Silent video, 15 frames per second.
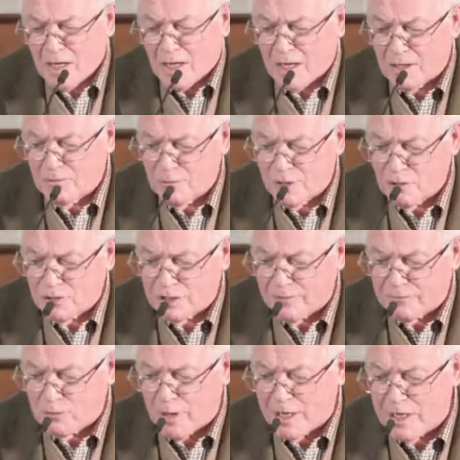and we used to
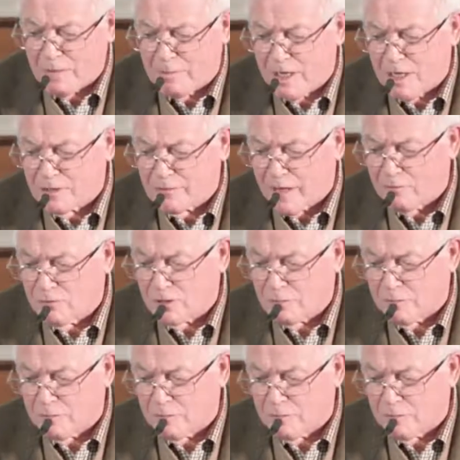have 20 pairs of house